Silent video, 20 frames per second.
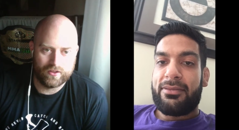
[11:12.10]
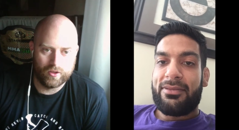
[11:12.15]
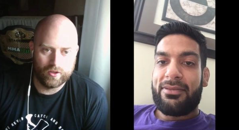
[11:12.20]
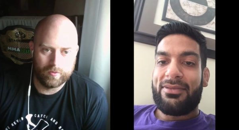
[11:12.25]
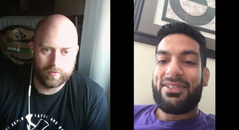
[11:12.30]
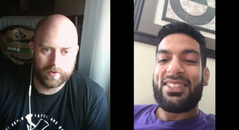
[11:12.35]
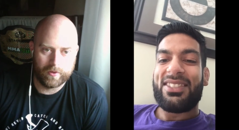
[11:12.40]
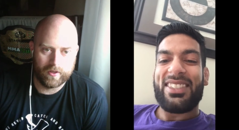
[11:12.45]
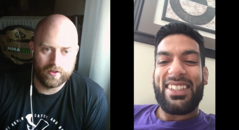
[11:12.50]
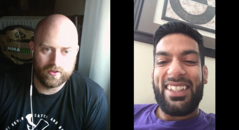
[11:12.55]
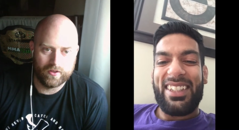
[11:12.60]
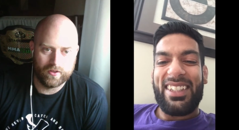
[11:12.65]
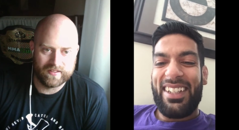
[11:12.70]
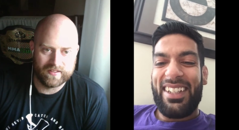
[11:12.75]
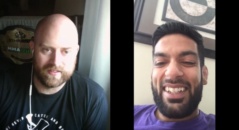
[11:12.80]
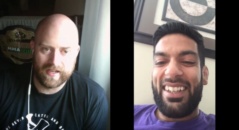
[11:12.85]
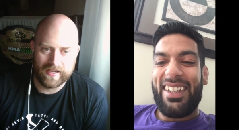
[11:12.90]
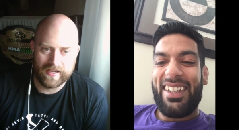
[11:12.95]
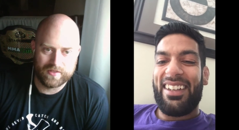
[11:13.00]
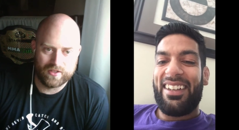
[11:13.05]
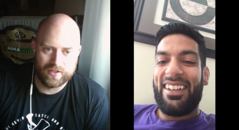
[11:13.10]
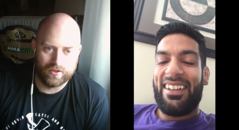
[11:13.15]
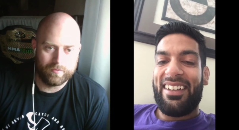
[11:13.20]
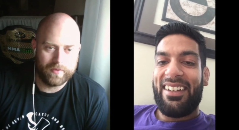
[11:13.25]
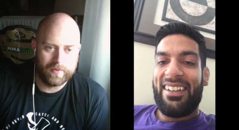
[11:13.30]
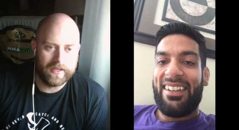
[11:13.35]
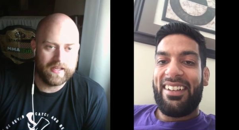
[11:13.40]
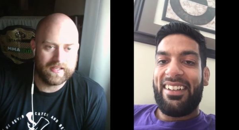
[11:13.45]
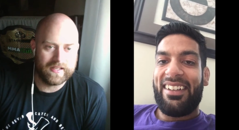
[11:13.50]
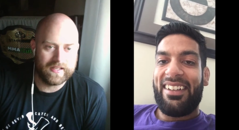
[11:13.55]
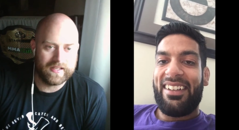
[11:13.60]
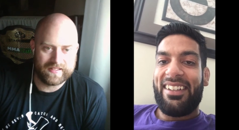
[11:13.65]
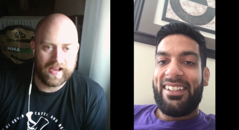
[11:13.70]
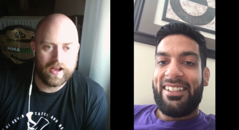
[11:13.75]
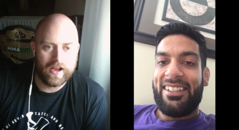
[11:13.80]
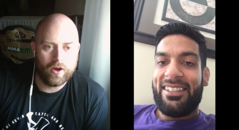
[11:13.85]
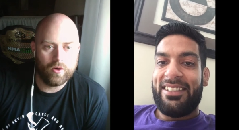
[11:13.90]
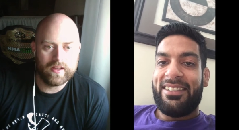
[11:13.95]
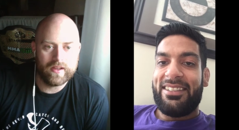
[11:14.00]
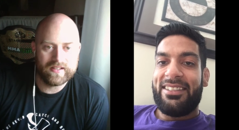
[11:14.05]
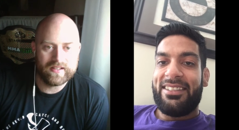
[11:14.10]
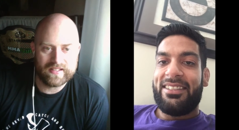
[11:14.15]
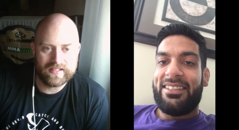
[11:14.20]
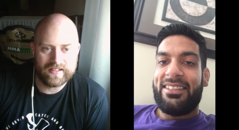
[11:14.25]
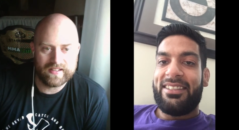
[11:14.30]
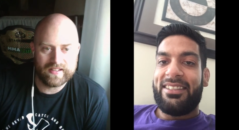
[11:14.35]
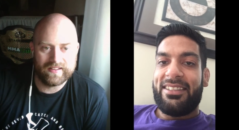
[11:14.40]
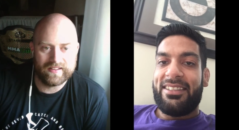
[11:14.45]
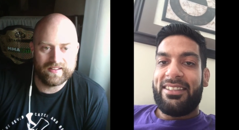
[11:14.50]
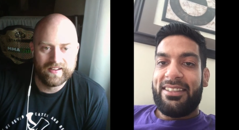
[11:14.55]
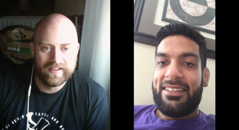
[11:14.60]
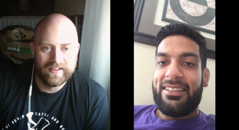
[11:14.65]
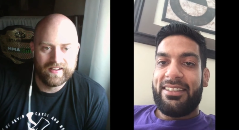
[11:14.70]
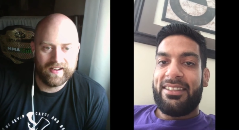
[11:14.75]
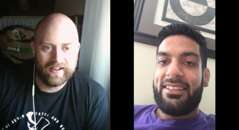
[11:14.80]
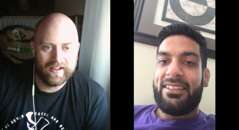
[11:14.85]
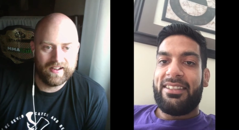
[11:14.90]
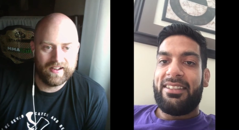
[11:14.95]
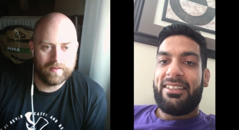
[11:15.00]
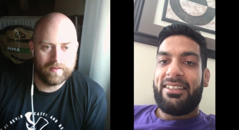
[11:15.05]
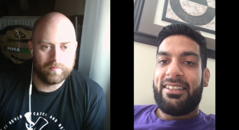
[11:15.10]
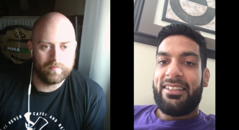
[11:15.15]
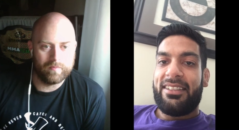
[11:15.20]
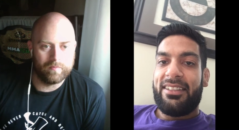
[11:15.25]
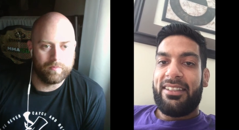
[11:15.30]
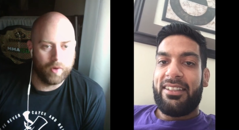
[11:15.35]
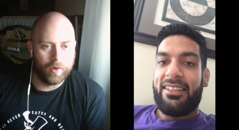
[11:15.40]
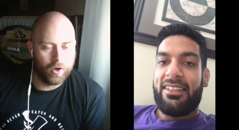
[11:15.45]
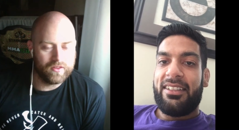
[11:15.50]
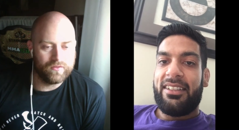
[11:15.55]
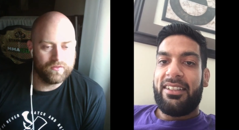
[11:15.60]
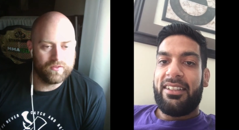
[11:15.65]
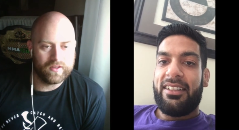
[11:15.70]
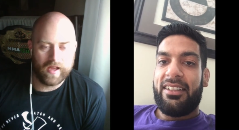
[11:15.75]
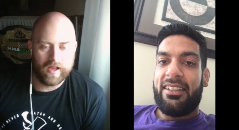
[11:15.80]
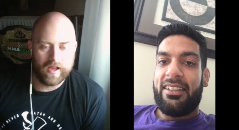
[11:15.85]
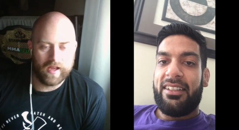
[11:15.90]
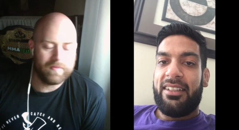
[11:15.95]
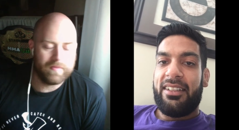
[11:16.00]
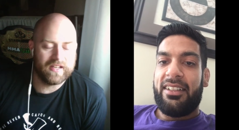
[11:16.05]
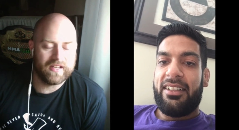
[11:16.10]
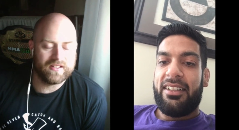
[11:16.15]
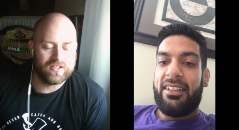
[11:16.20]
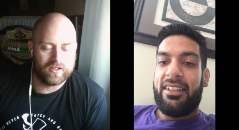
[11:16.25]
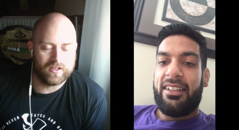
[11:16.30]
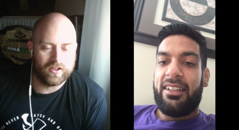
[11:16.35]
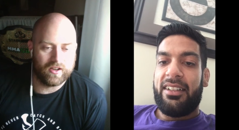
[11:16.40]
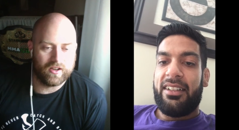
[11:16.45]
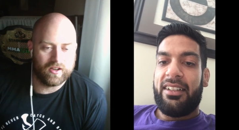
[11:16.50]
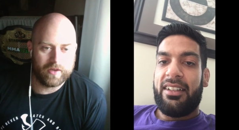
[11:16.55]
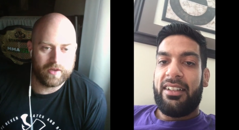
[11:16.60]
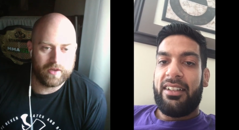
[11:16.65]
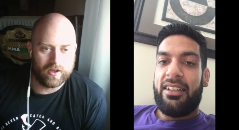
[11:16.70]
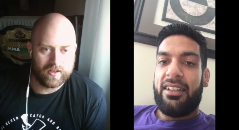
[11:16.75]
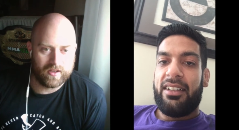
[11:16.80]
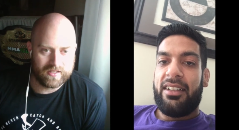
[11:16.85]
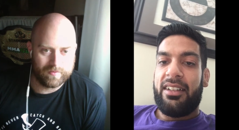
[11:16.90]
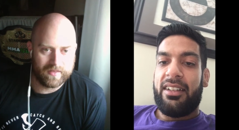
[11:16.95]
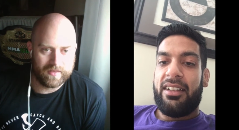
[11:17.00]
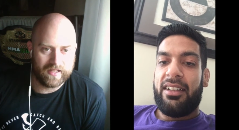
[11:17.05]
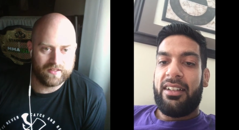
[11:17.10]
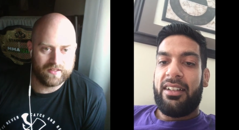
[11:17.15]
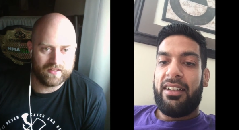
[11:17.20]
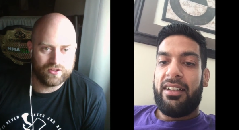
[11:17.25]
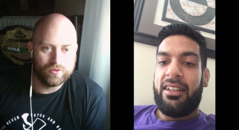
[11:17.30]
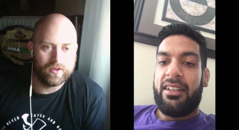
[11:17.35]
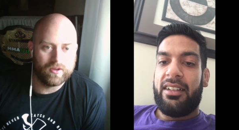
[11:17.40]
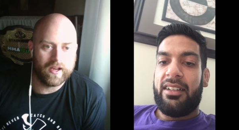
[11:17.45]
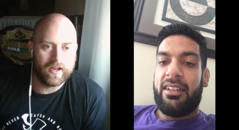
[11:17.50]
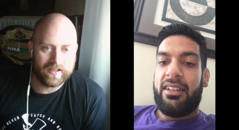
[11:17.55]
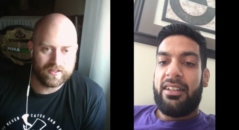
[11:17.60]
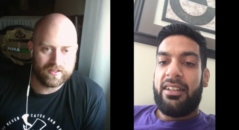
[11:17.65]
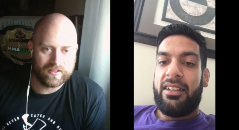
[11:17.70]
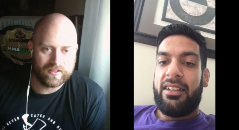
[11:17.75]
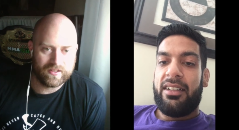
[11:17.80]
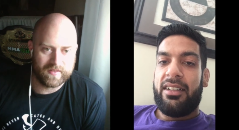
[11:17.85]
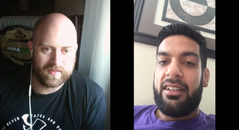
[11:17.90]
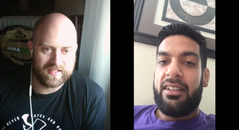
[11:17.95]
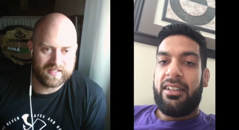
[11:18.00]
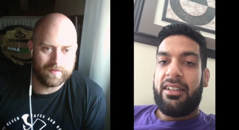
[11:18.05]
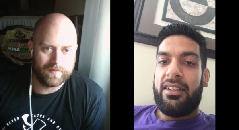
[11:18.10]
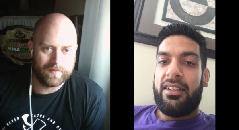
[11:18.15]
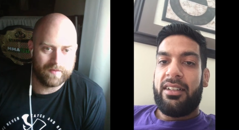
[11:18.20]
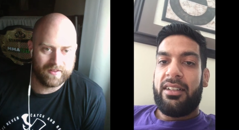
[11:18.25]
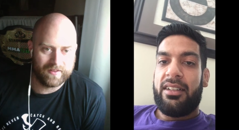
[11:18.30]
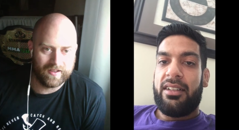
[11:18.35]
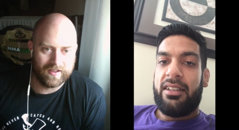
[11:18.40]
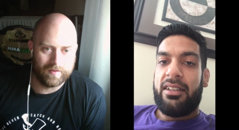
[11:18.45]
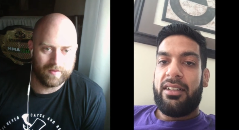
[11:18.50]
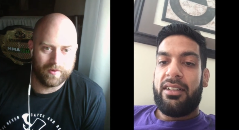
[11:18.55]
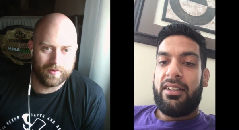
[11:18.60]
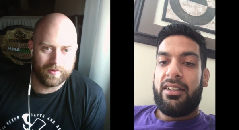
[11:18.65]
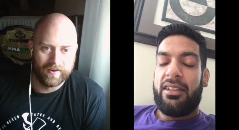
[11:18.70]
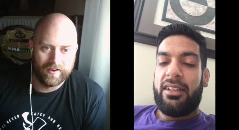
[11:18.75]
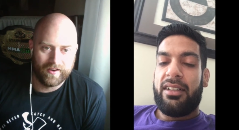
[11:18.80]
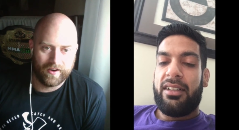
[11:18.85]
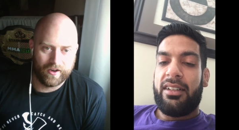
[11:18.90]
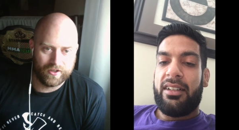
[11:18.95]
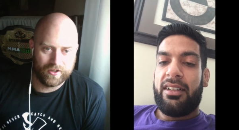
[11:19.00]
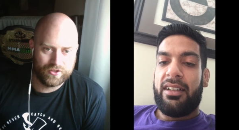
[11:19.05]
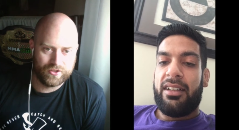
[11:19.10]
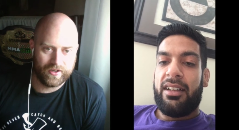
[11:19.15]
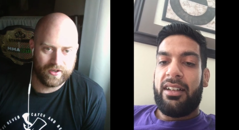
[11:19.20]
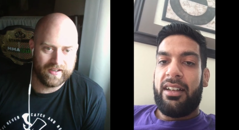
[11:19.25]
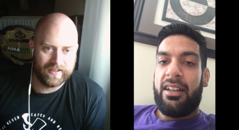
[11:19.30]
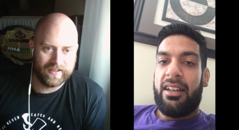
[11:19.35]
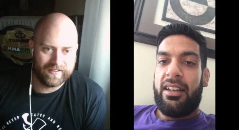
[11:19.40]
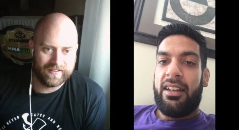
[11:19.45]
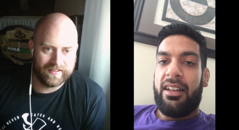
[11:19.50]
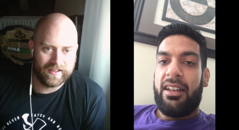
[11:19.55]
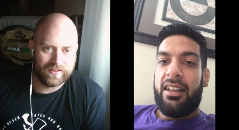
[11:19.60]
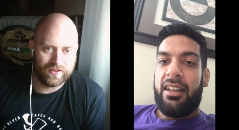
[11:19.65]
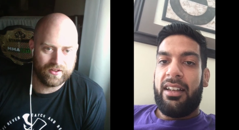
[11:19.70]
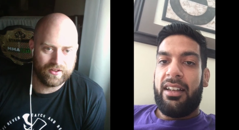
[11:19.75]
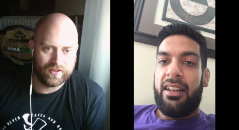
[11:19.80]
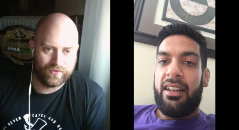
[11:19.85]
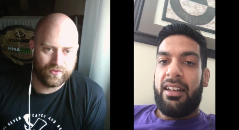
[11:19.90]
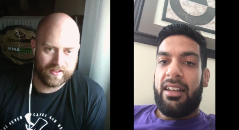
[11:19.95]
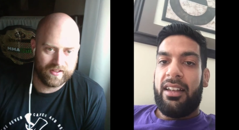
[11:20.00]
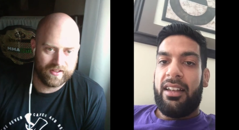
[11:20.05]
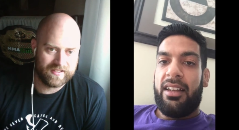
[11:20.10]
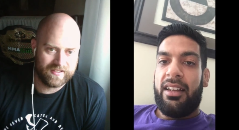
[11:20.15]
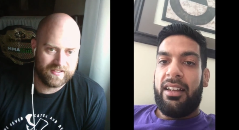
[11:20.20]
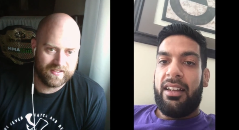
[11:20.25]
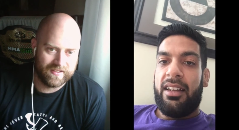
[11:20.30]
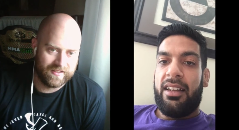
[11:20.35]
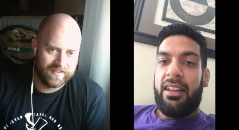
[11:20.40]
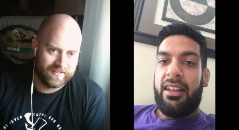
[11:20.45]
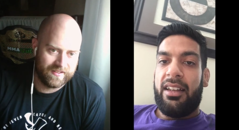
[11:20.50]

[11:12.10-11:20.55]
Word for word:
Speaker 1: Cooper, who's an absolute beast. How is it? Um, both of I mean, it's got to be awesome that two guys from the same club are training together for this